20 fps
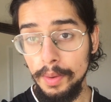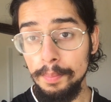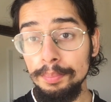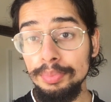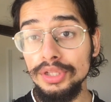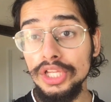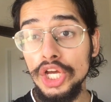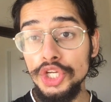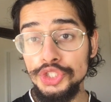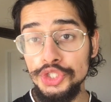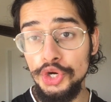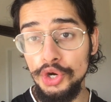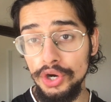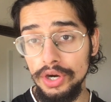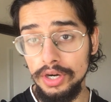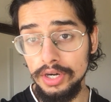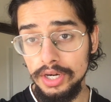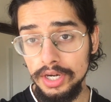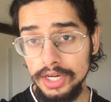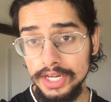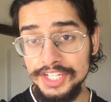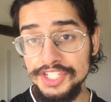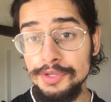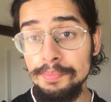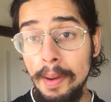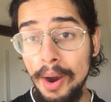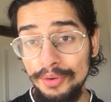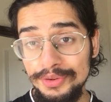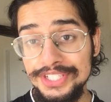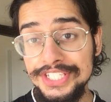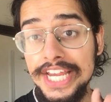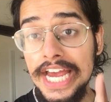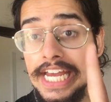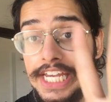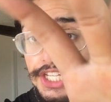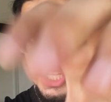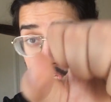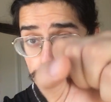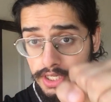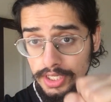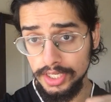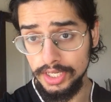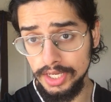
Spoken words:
Pleasure is about taking.